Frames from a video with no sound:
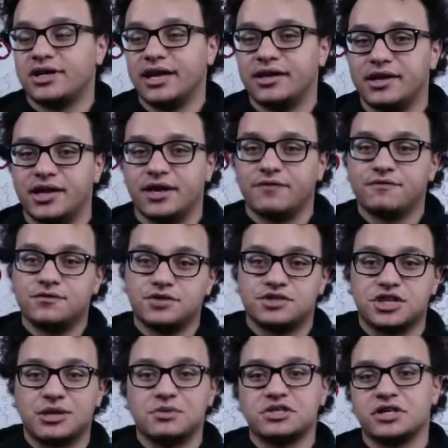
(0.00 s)
And they have the
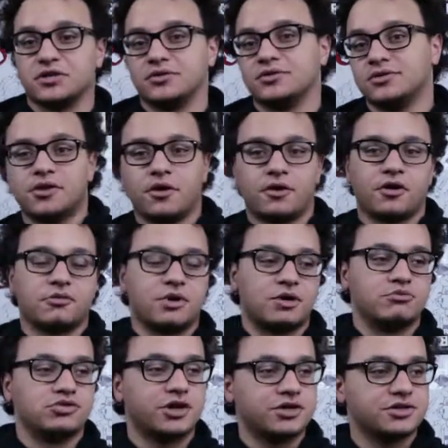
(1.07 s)
same channel. Talking
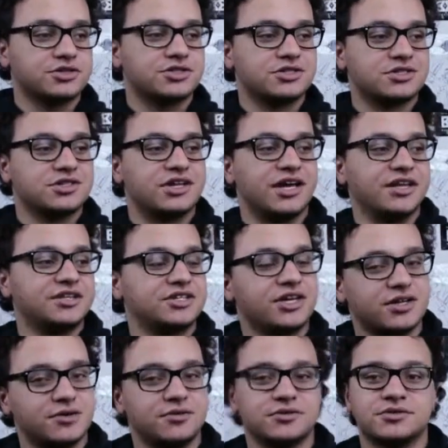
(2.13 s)
about brothers and
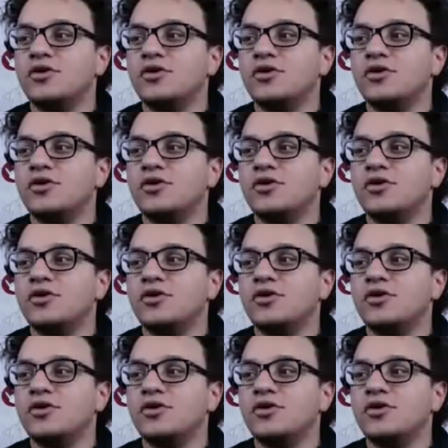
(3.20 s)
channels.